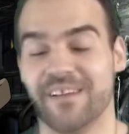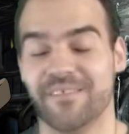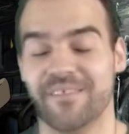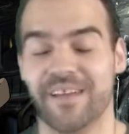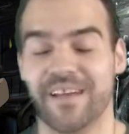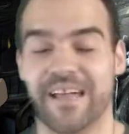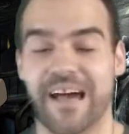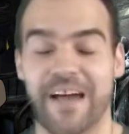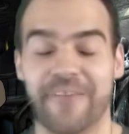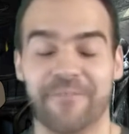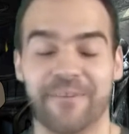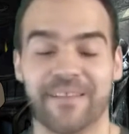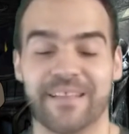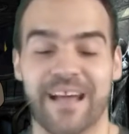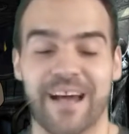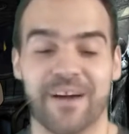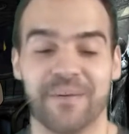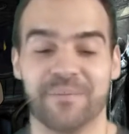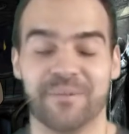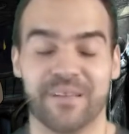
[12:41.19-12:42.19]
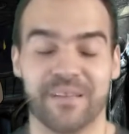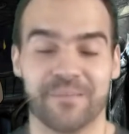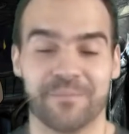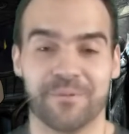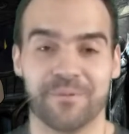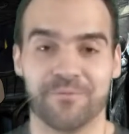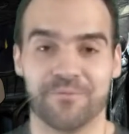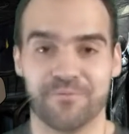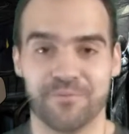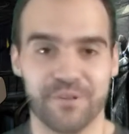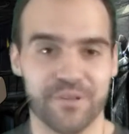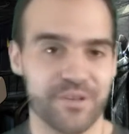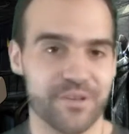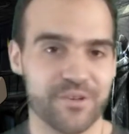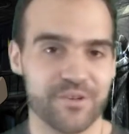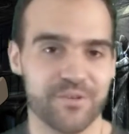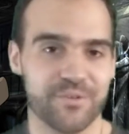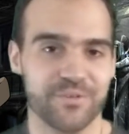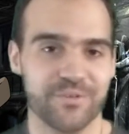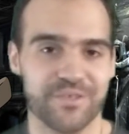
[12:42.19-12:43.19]
Then I think that would be really
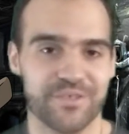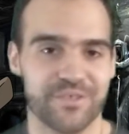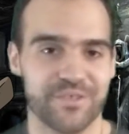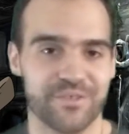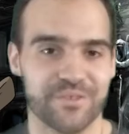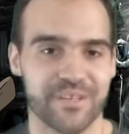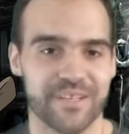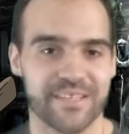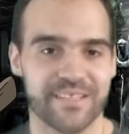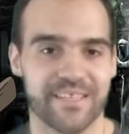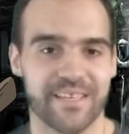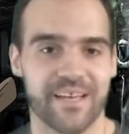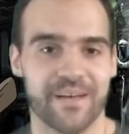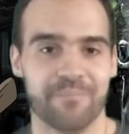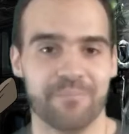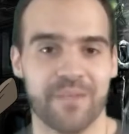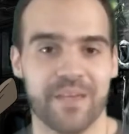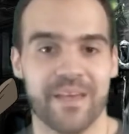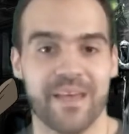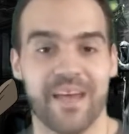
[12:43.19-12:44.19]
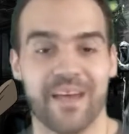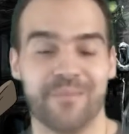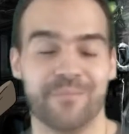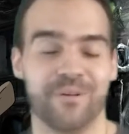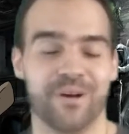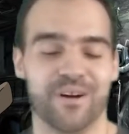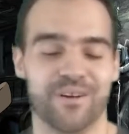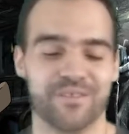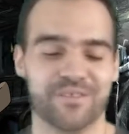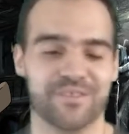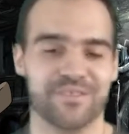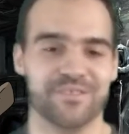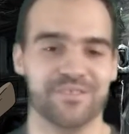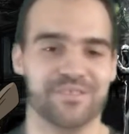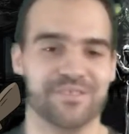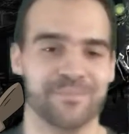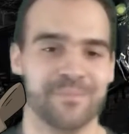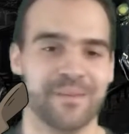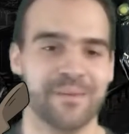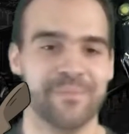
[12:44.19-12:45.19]
cool to do right there. And also,
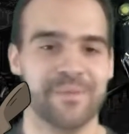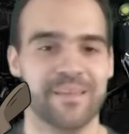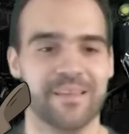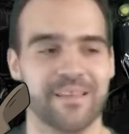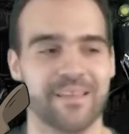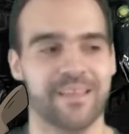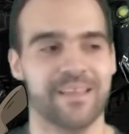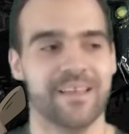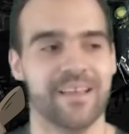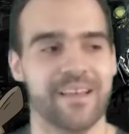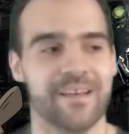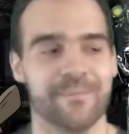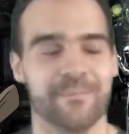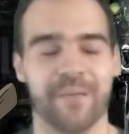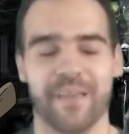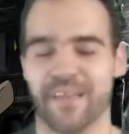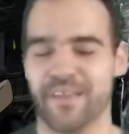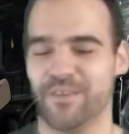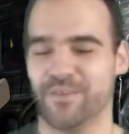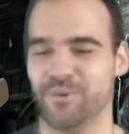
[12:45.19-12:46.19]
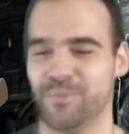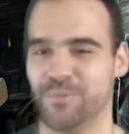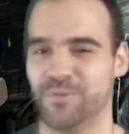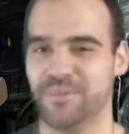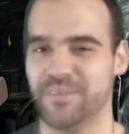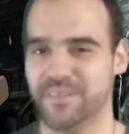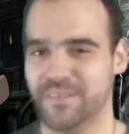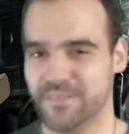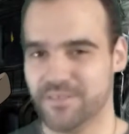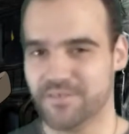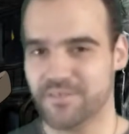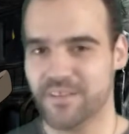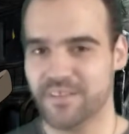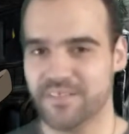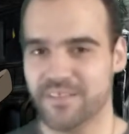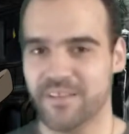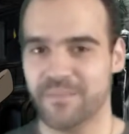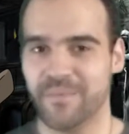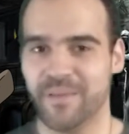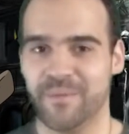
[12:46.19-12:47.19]
just to maybe make it a little more
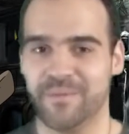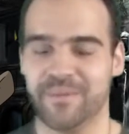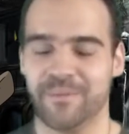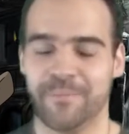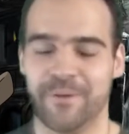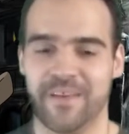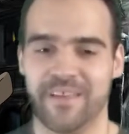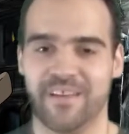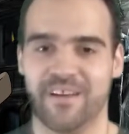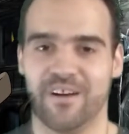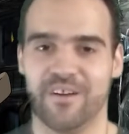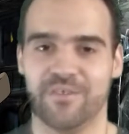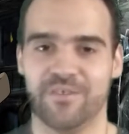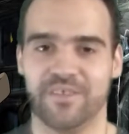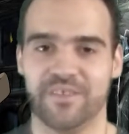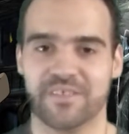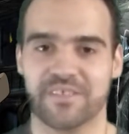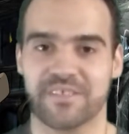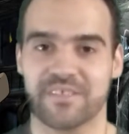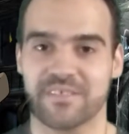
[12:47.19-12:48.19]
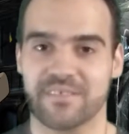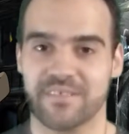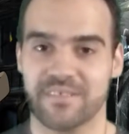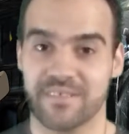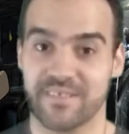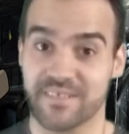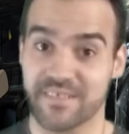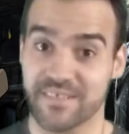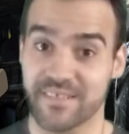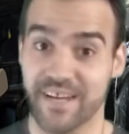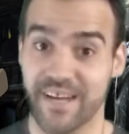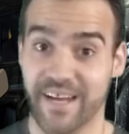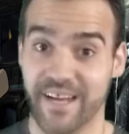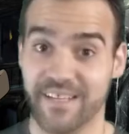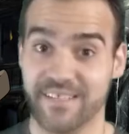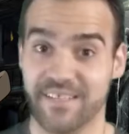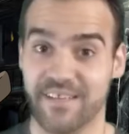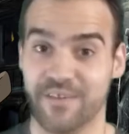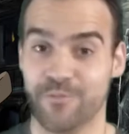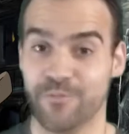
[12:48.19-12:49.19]
interesting, maybe depending on the
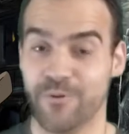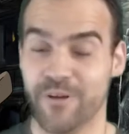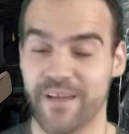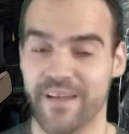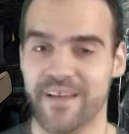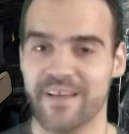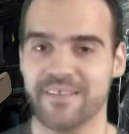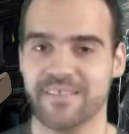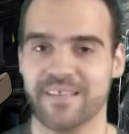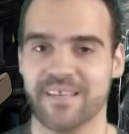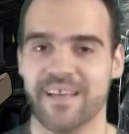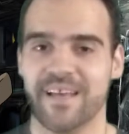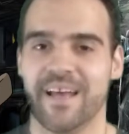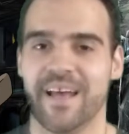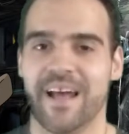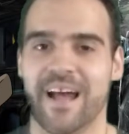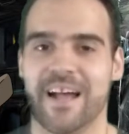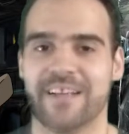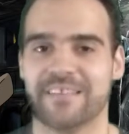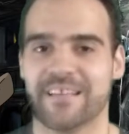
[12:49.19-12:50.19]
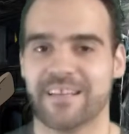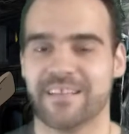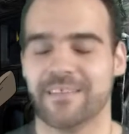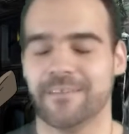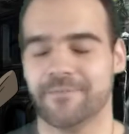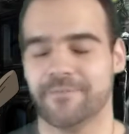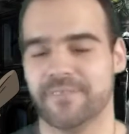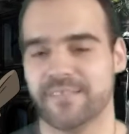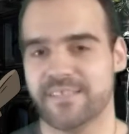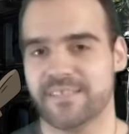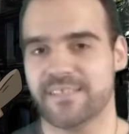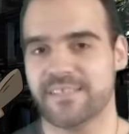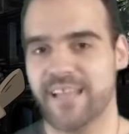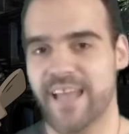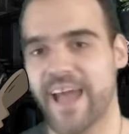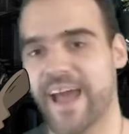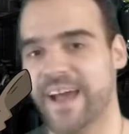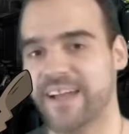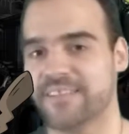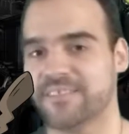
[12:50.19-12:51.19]
disguise it wears, has like a different
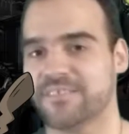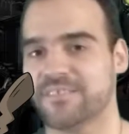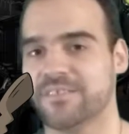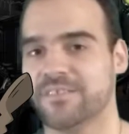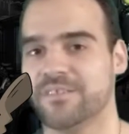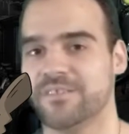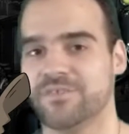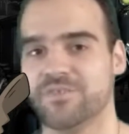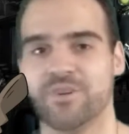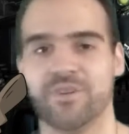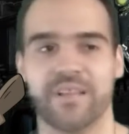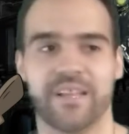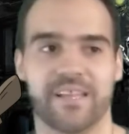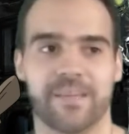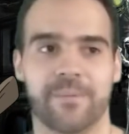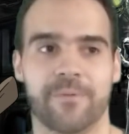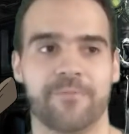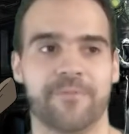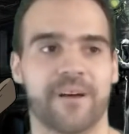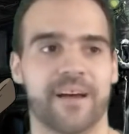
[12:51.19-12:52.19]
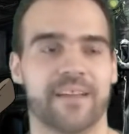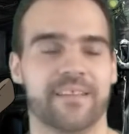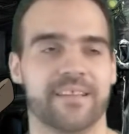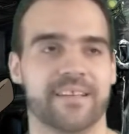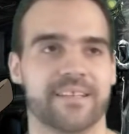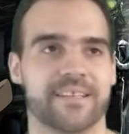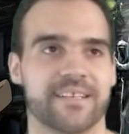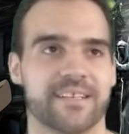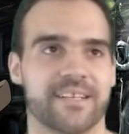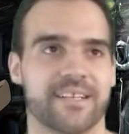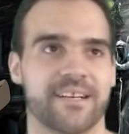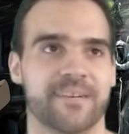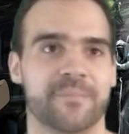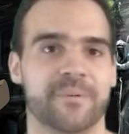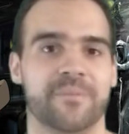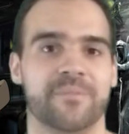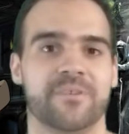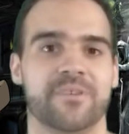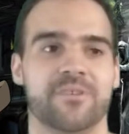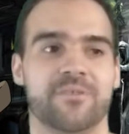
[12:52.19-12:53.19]
stats. So like if you find like a
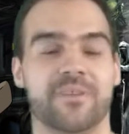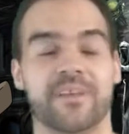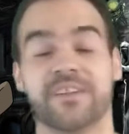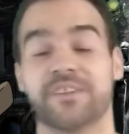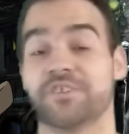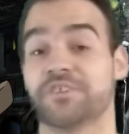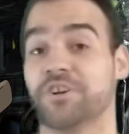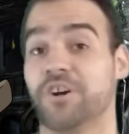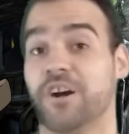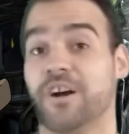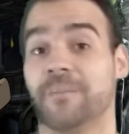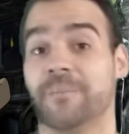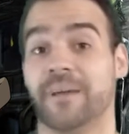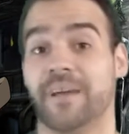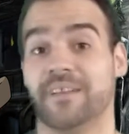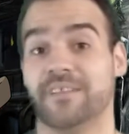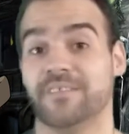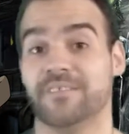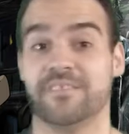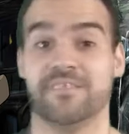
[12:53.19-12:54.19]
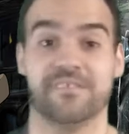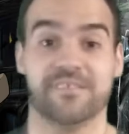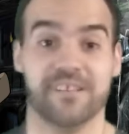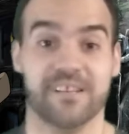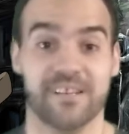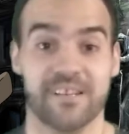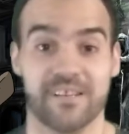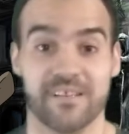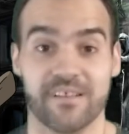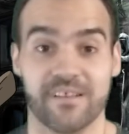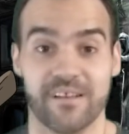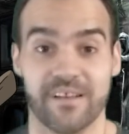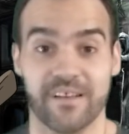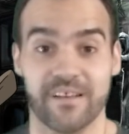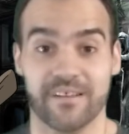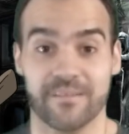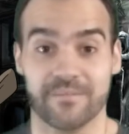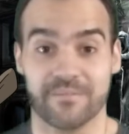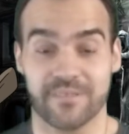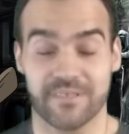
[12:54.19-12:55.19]
Mimikyu in a Charmander design,
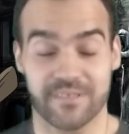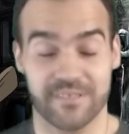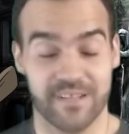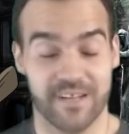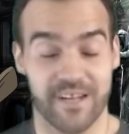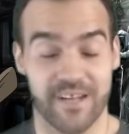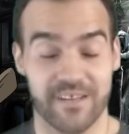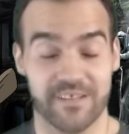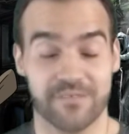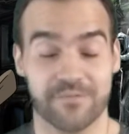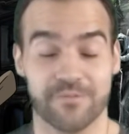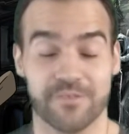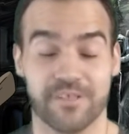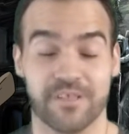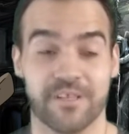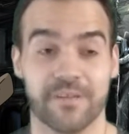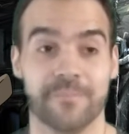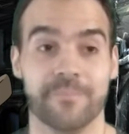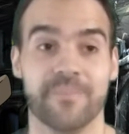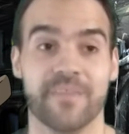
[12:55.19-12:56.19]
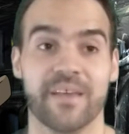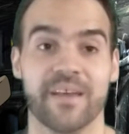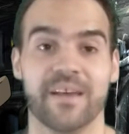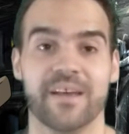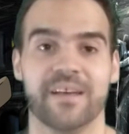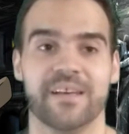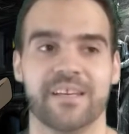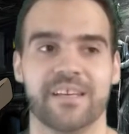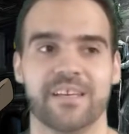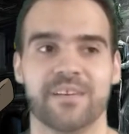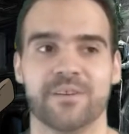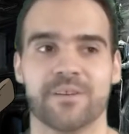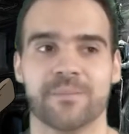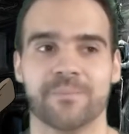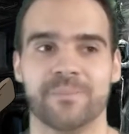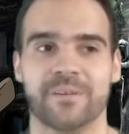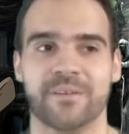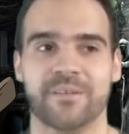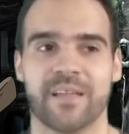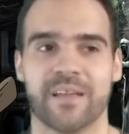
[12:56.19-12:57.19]
like disguise really, it
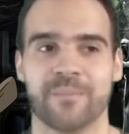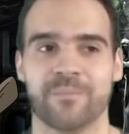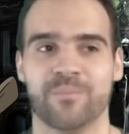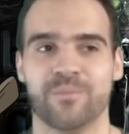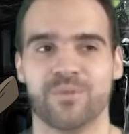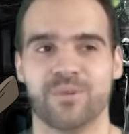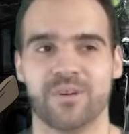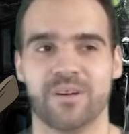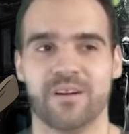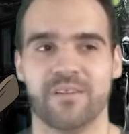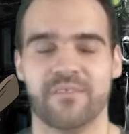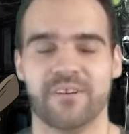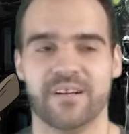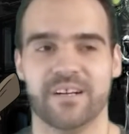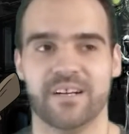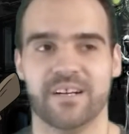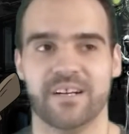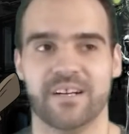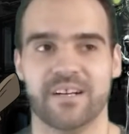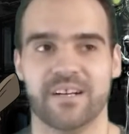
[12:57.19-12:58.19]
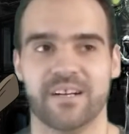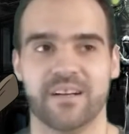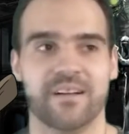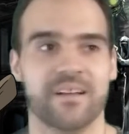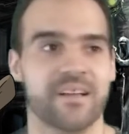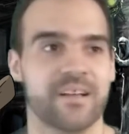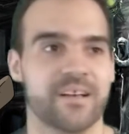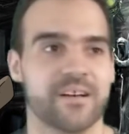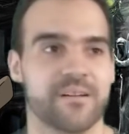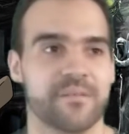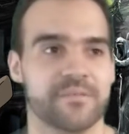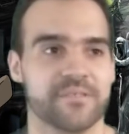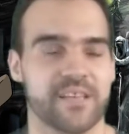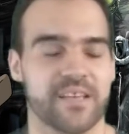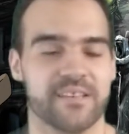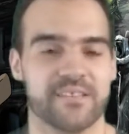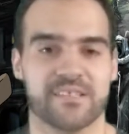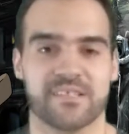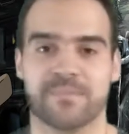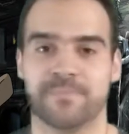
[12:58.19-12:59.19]
can be like more of a,
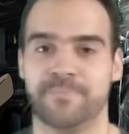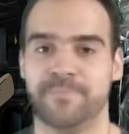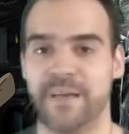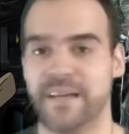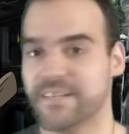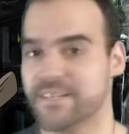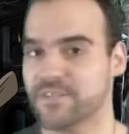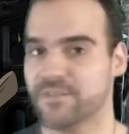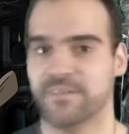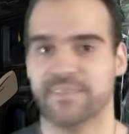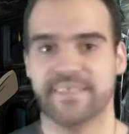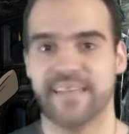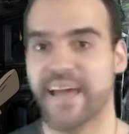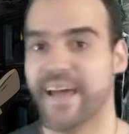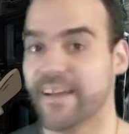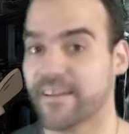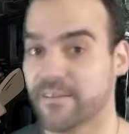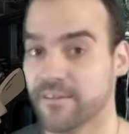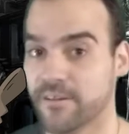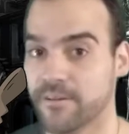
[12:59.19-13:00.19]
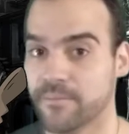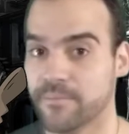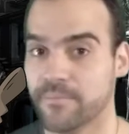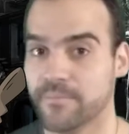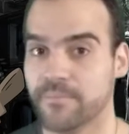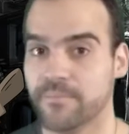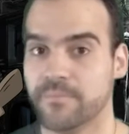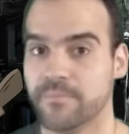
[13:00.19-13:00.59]
say, special attacker,